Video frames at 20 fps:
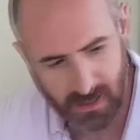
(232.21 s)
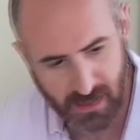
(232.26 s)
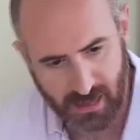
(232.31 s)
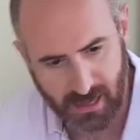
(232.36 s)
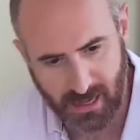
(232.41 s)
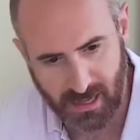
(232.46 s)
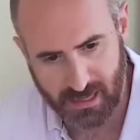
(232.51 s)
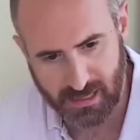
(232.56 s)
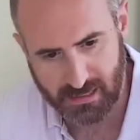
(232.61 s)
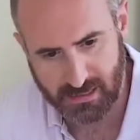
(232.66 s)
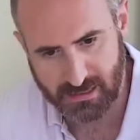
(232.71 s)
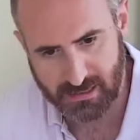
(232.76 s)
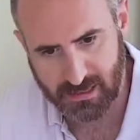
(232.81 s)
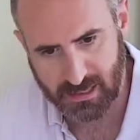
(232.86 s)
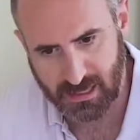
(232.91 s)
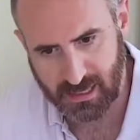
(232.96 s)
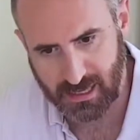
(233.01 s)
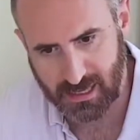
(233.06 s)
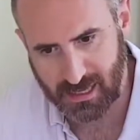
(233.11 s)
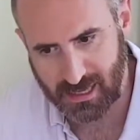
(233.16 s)
And
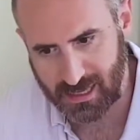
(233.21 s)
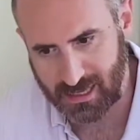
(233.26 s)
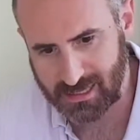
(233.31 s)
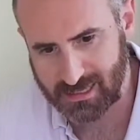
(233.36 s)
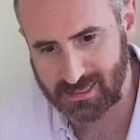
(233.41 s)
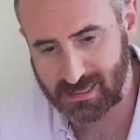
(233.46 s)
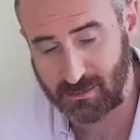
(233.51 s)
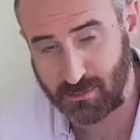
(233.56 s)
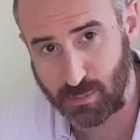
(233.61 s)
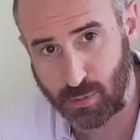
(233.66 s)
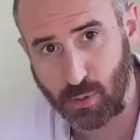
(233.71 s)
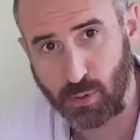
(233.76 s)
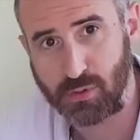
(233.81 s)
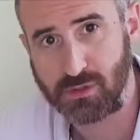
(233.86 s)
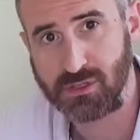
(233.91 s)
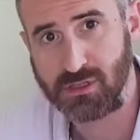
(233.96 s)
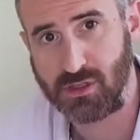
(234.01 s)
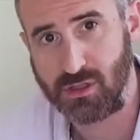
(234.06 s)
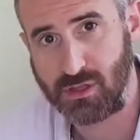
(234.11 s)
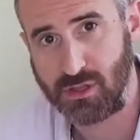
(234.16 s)
it's
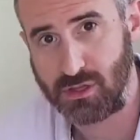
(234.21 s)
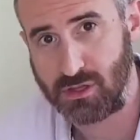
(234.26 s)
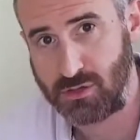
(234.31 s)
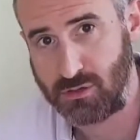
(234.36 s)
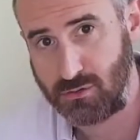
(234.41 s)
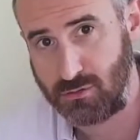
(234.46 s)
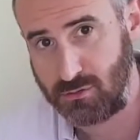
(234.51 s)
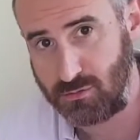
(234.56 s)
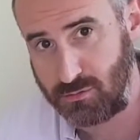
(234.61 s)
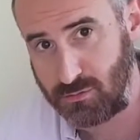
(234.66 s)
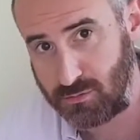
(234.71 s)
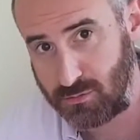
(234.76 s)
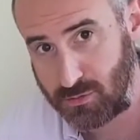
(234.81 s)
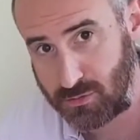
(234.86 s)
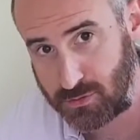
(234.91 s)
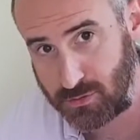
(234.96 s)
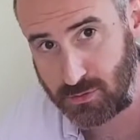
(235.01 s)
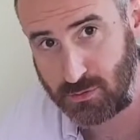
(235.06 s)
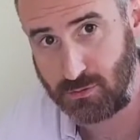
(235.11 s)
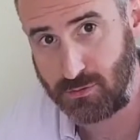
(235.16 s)
important that you
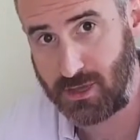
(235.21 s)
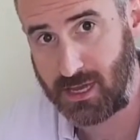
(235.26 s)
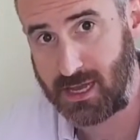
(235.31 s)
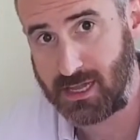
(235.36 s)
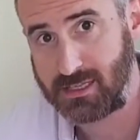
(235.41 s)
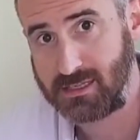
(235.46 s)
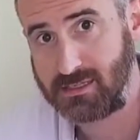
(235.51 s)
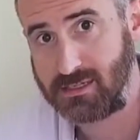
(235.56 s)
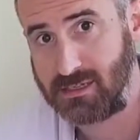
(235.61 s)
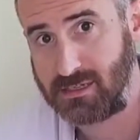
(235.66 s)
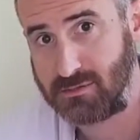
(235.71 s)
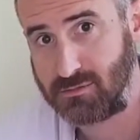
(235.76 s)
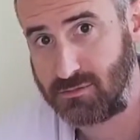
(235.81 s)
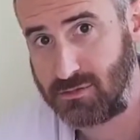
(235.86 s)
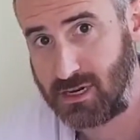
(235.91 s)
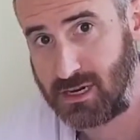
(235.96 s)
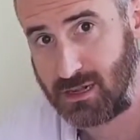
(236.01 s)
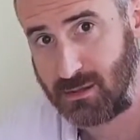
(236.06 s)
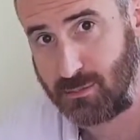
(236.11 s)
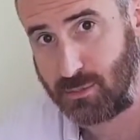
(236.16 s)
do that. It's
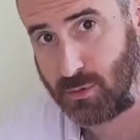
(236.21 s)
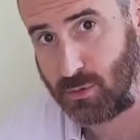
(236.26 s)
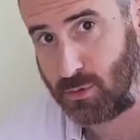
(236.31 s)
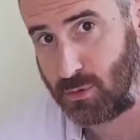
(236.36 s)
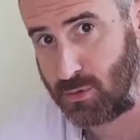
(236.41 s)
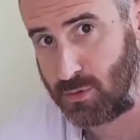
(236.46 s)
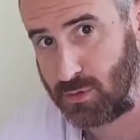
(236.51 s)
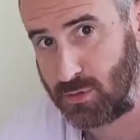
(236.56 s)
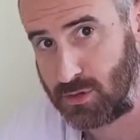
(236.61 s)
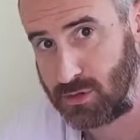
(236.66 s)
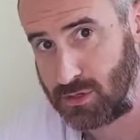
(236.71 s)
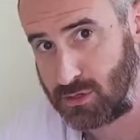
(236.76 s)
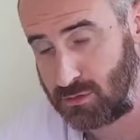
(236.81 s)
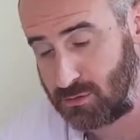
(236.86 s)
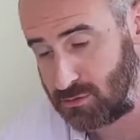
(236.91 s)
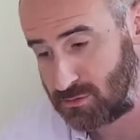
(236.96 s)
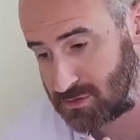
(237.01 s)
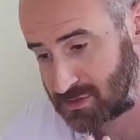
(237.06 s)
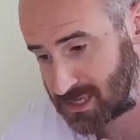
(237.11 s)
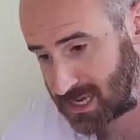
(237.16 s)
really important that
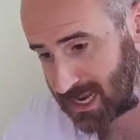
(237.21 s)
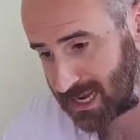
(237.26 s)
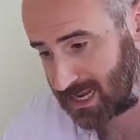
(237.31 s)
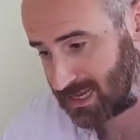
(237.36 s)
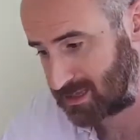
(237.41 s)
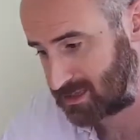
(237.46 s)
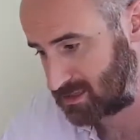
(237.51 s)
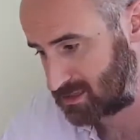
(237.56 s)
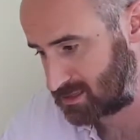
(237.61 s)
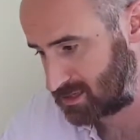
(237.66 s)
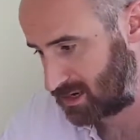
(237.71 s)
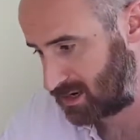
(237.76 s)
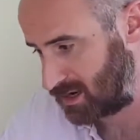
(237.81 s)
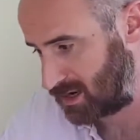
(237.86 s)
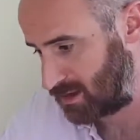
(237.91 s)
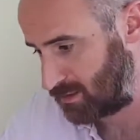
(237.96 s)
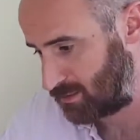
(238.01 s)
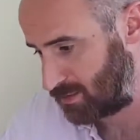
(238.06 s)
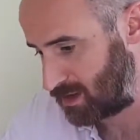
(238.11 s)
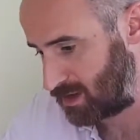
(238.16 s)
you take the
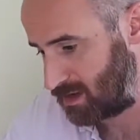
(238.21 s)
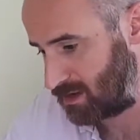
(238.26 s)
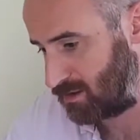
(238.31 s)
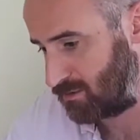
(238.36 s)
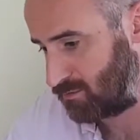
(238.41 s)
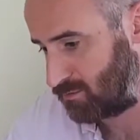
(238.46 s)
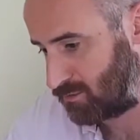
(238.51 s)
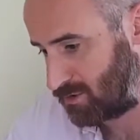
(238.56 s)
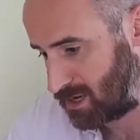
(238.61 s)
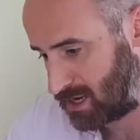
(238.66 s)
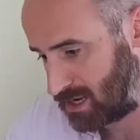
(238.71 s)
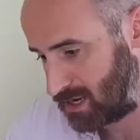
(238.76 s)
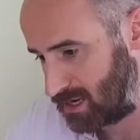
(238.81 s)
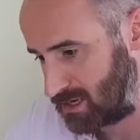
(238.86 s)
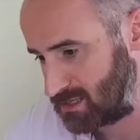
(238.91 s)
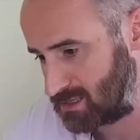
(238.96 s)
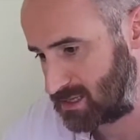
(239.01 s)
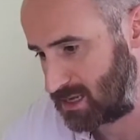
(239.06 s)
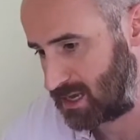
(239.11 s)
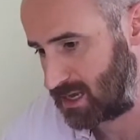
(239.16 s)
time, and I
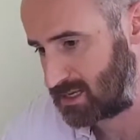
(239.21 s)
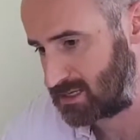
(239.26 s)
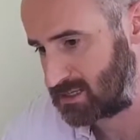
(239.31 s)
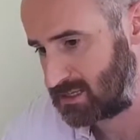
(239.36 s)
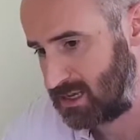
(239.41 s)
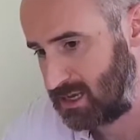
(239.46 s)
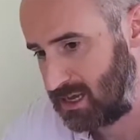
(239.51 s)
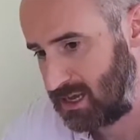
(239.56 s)
realise that.